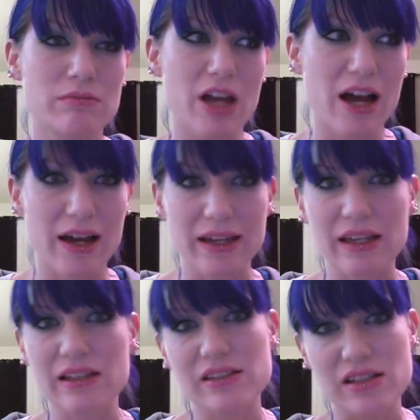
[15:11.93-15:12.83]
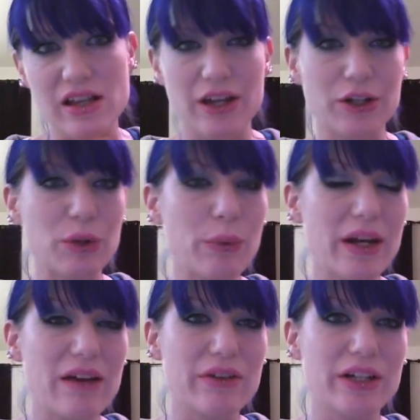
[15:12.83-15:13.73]
high-end designer
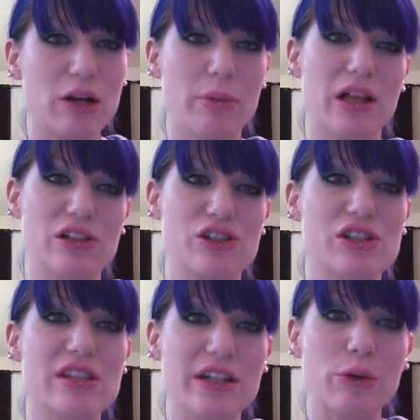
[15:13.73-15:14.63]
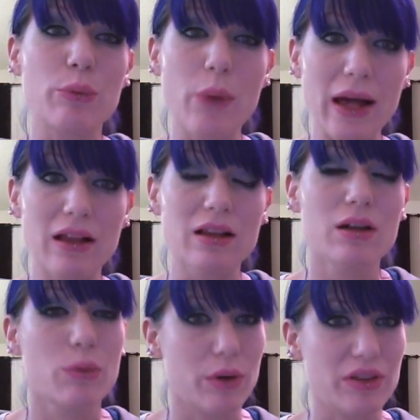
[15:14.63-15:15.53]
whatever nail polishes that are well
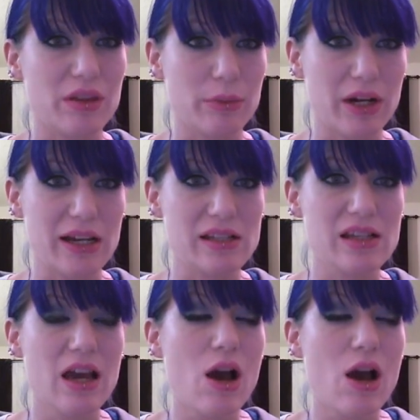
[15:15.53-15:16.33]
worth the price.